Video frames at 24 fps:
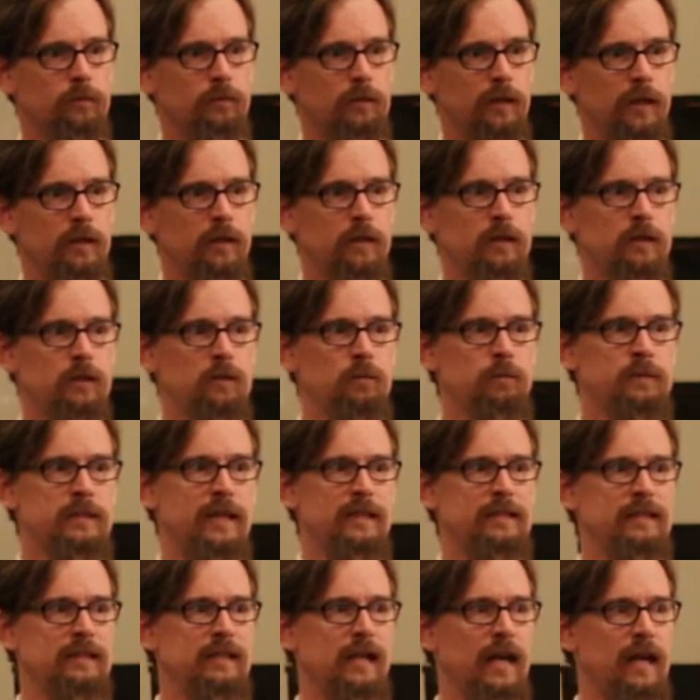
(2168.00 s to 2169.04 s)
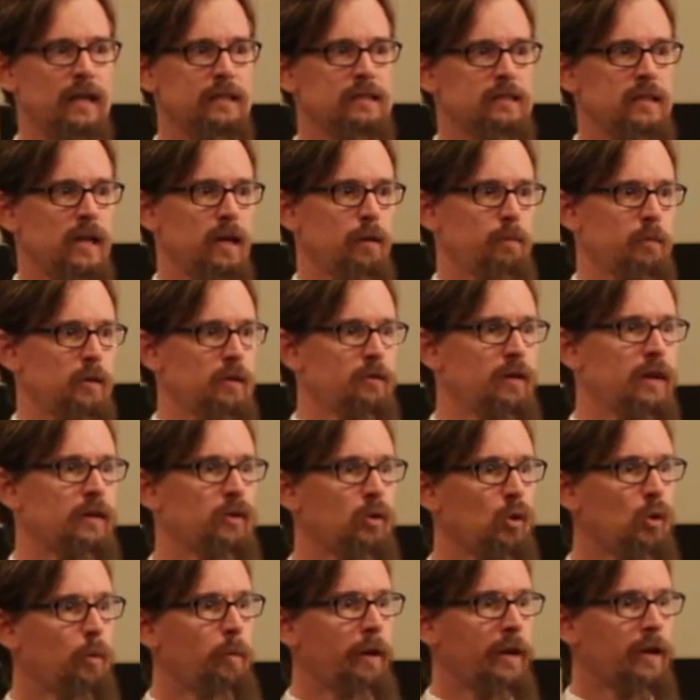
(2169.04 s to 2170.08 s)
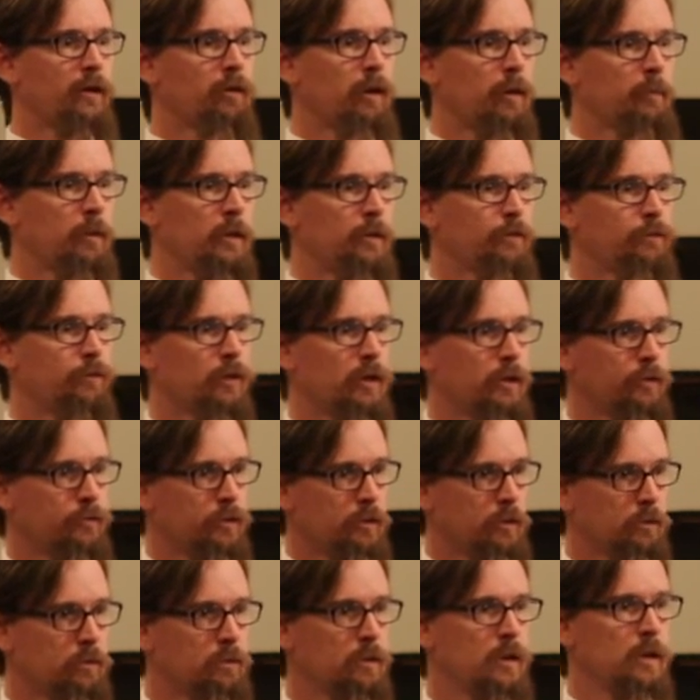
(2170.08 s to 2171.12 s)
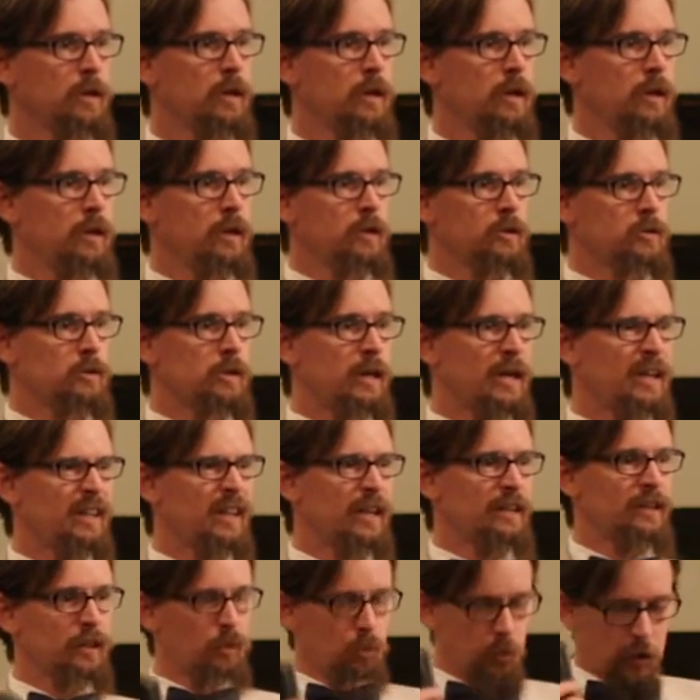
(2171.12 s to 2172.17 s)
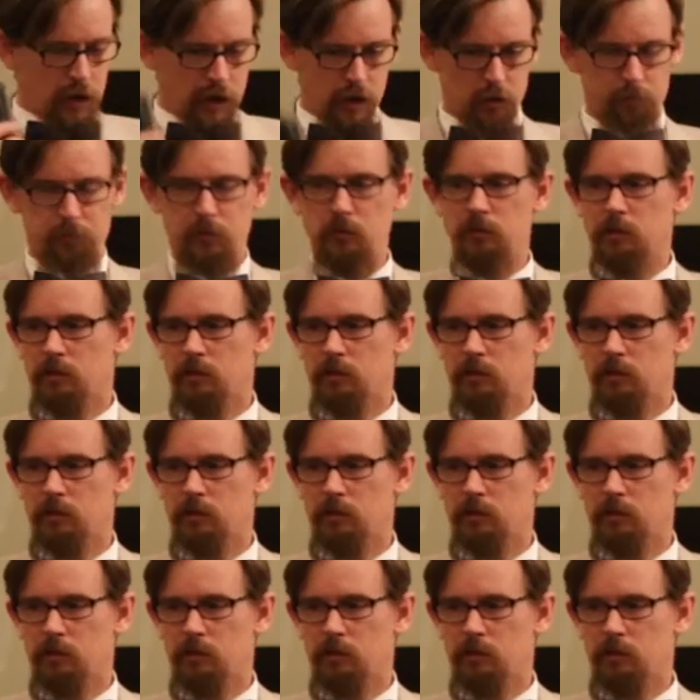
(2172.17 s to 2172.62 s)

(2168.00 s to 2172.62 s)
and then you take the next step, and you've got the whole panorama in front of you. So dialectic will help you